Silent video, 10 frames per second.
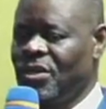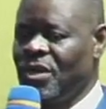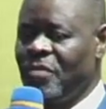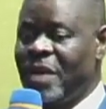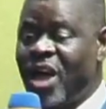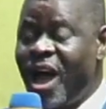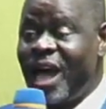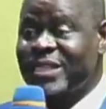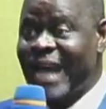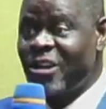Because
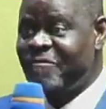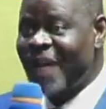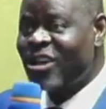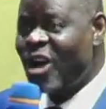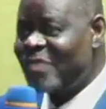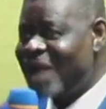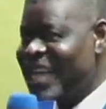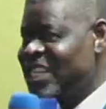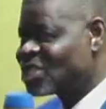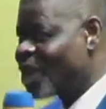an overcomer
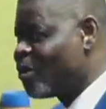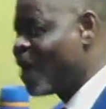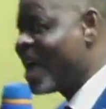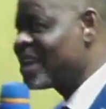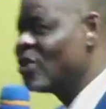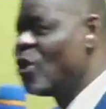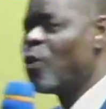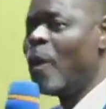is someone who